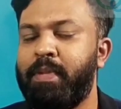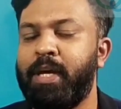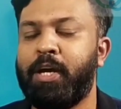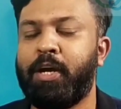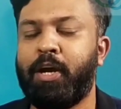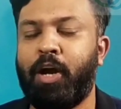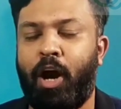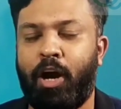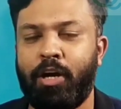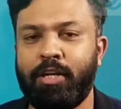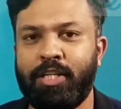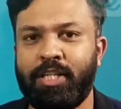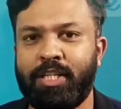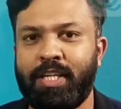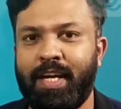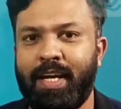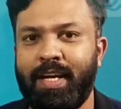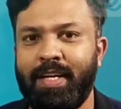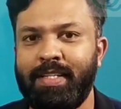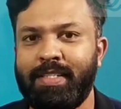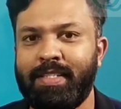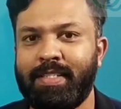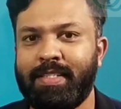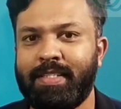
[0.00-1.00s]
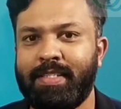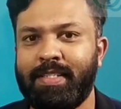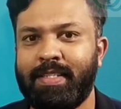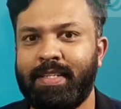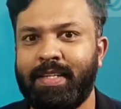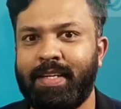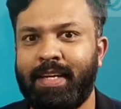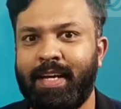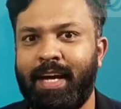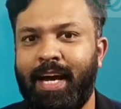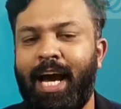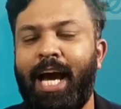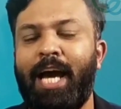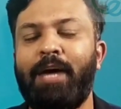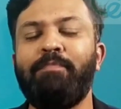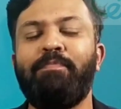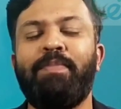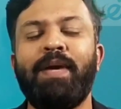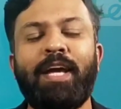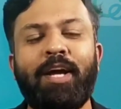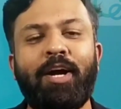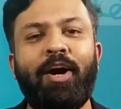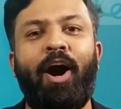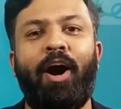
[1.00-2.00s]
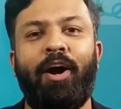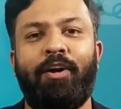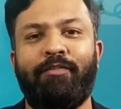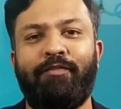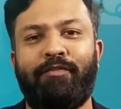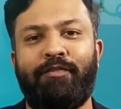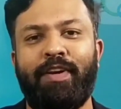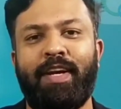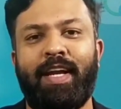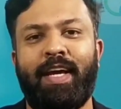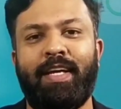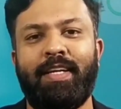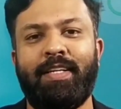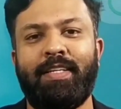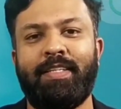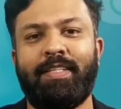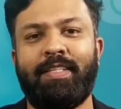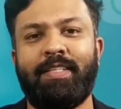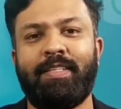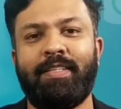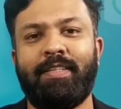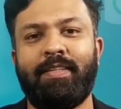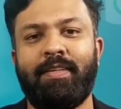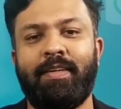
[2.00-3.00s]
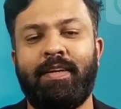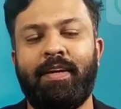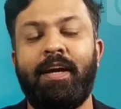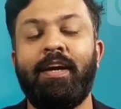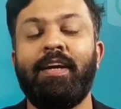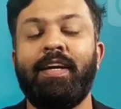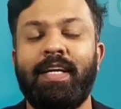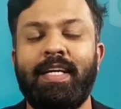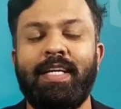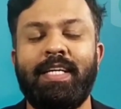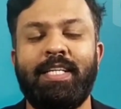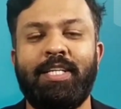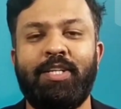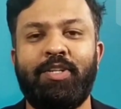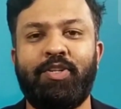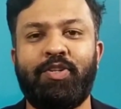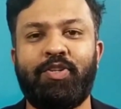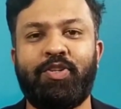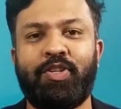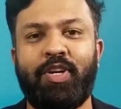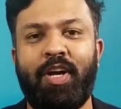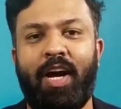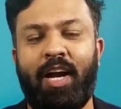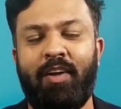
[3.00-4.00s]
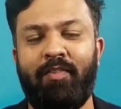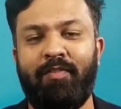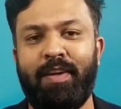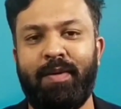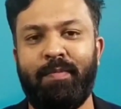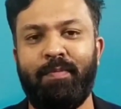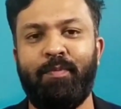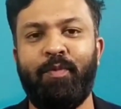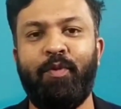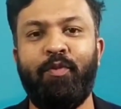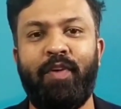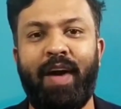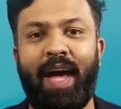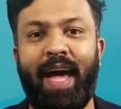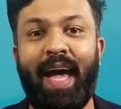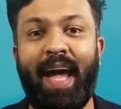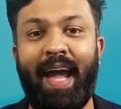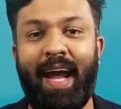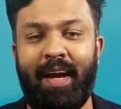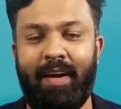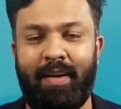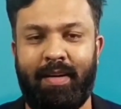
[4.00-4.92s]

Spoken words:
conscious, and be confident. Shall we move ahead?